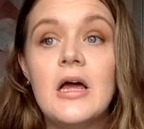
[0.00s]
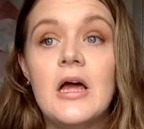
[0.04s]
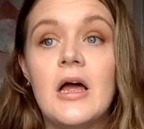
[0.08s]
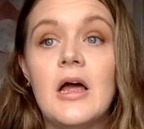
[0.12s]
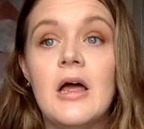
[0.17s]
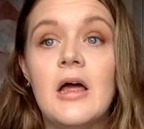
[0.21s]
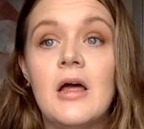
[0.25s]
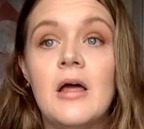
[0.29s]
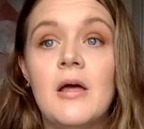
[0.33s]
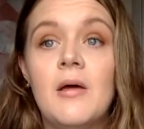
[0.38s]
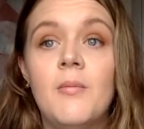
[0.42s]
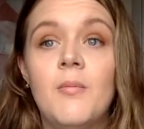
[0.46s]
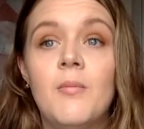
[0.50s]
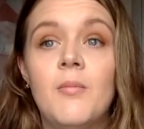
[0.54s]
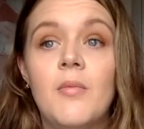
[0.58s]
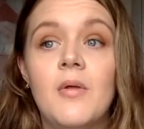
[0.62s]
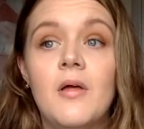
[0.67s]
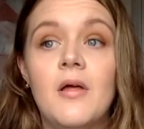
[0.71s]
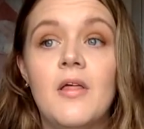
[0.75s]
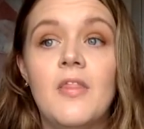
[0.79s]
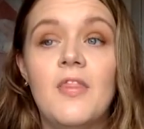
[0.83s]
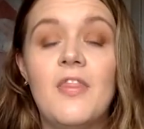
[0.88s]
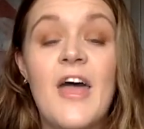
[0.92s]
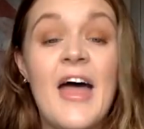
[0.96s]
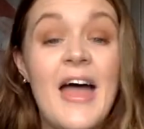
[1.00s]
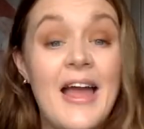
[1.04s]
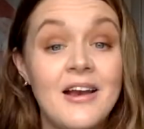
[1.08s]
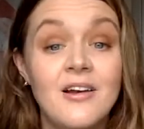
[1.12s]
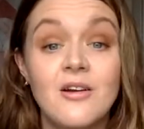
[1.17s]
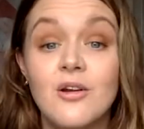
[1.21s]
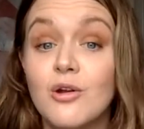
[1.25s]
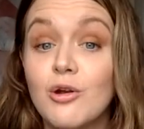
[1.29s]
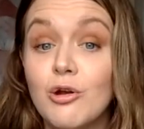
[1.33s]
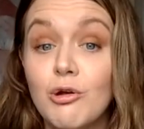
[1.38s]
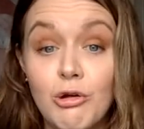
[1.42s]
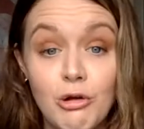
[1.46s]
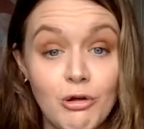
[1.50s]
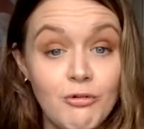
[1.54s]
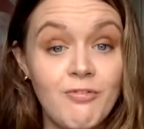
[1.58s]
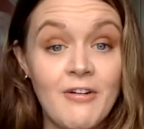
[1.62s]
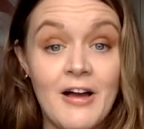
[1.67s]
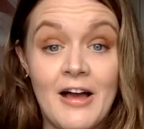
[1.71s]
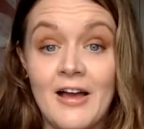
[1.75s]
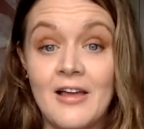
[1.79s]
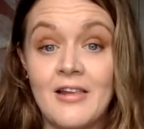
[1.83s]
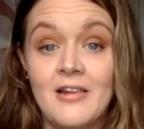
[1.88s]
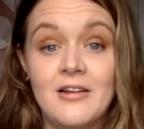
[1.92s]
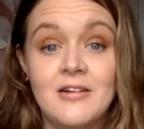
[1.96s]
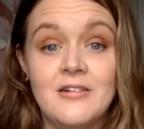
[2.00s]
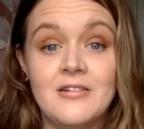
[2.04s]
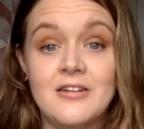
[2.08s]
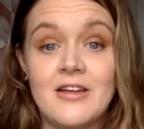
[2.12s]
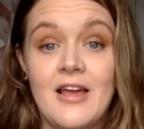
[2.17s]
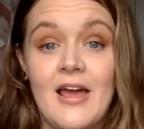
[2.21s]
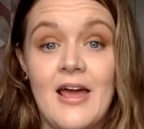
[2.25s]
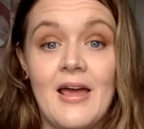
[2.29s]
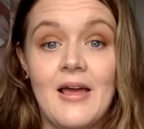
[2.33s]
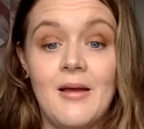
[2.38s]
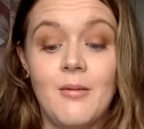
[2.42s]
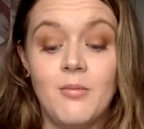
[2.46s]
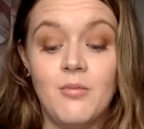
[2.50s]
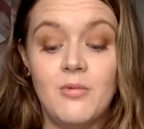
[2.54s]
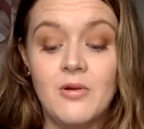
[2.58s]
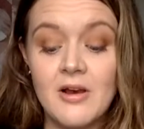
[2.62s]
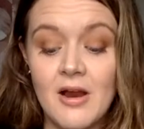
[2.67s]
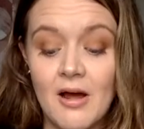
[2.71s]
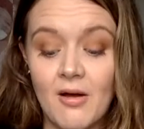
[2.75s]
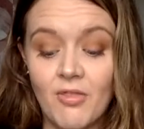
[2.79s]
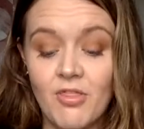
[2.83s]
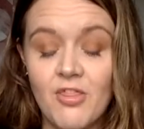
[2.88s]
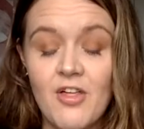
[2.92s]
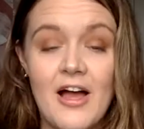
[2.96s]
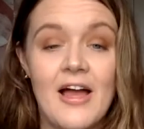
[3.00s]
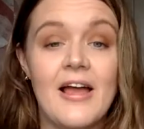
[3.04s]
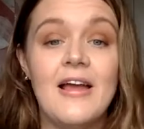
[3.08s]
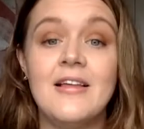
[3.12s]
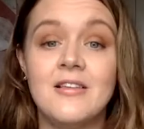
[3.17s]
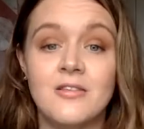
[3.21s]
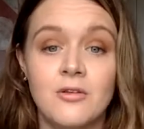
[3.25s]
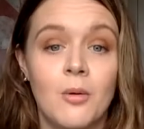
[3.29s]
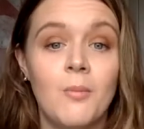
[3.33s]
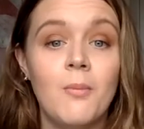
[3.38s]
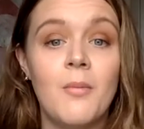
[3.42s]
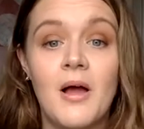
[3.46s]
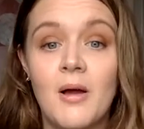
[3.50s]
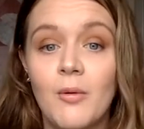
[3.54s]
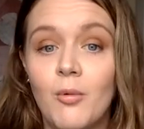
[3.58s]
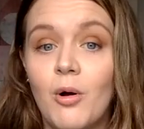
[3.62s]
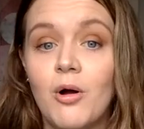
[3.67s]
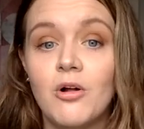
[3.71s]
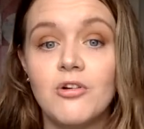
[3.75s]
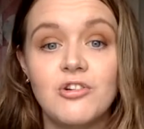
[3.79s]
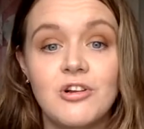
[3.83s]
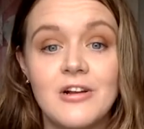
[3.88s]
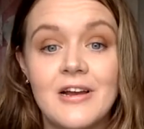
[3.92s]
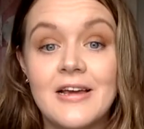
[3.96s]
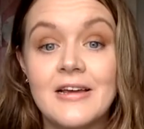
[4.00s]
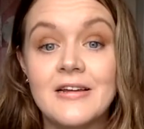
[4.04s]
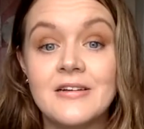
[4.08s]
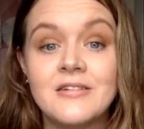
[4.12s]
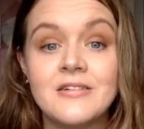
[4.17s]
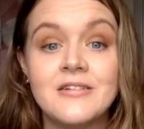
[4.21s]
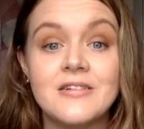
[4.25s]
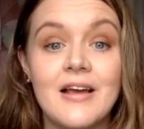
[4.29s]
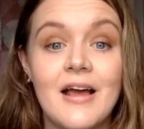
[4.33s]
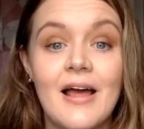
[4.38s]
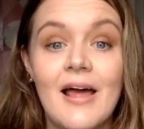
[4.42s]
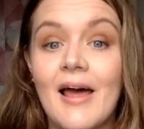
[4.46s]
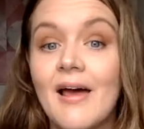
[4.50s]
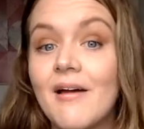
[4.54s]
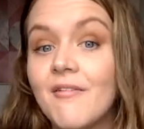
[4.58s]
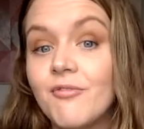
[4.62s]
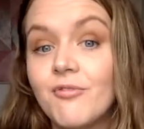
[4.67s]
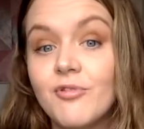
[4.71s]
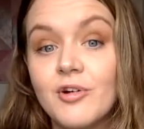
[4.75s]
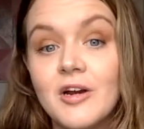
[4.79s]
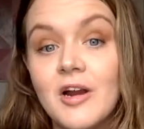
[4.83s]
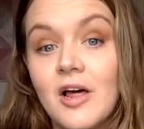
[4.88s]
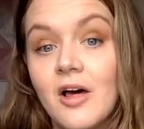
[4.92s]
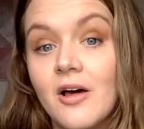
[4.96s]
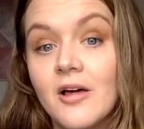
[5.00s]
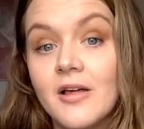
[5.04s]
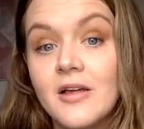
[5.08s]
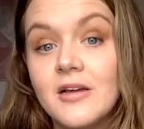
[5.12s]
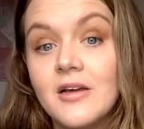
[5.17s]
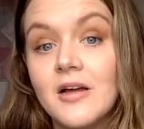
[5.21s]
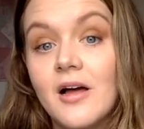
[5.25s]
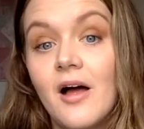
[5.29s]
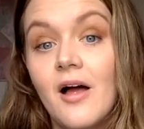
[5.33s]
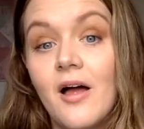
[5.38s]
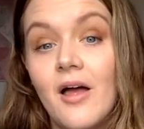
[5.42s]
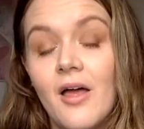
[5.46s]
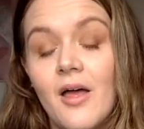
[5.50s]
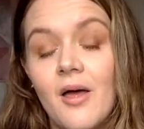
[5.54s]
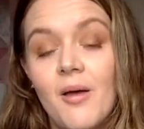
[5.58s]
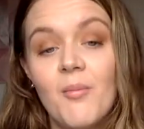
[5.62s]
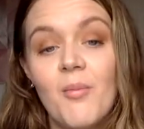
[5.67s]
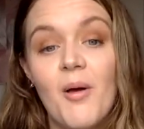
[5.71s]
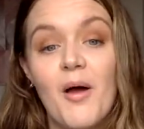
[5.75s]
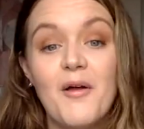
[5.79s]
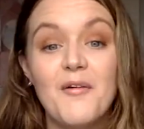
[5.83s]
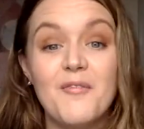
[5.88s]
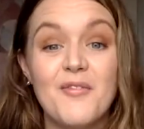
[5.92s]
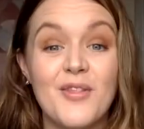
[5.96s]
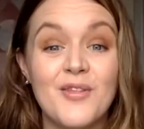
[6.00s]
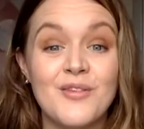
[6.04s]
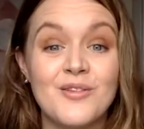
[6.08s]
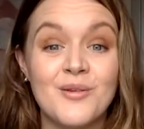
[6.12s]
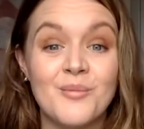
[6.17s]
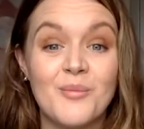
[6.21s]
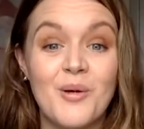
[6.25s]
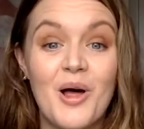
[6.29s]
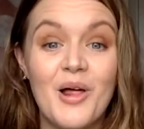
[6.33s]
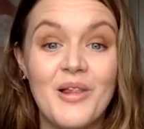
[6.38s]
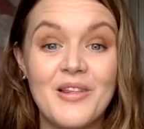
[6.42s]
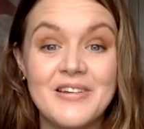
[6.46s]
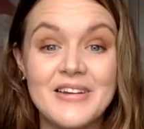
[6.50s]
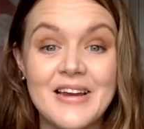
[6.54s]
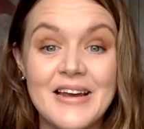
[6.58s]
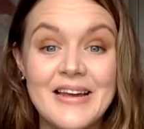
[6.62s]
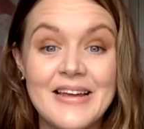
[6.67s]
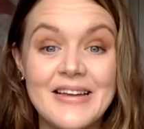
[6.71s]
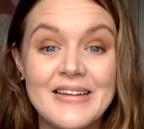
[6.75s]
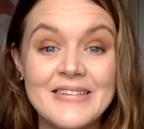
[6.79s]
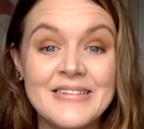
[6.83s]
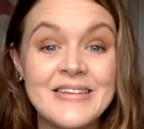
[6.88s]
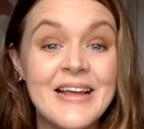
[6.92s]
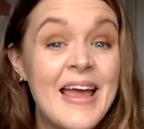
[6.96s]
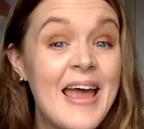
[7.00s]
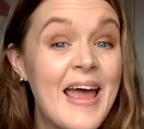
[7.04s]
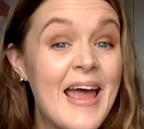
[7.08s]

Um, then Love Island came. Now that is on my watch list every night um, over the summer holidays.